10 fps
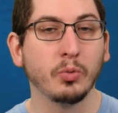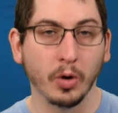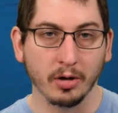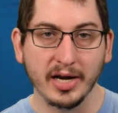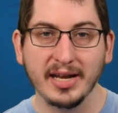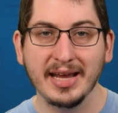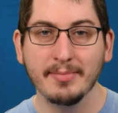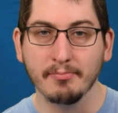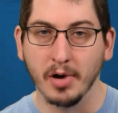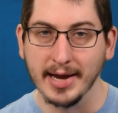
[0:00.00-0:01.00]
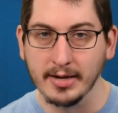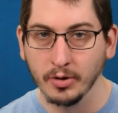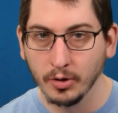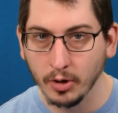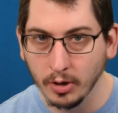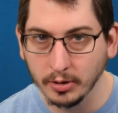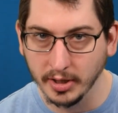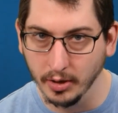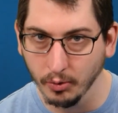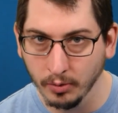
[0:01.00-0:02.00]
worried it might hurt
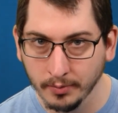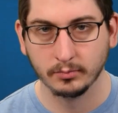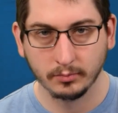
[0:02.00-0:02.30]
you.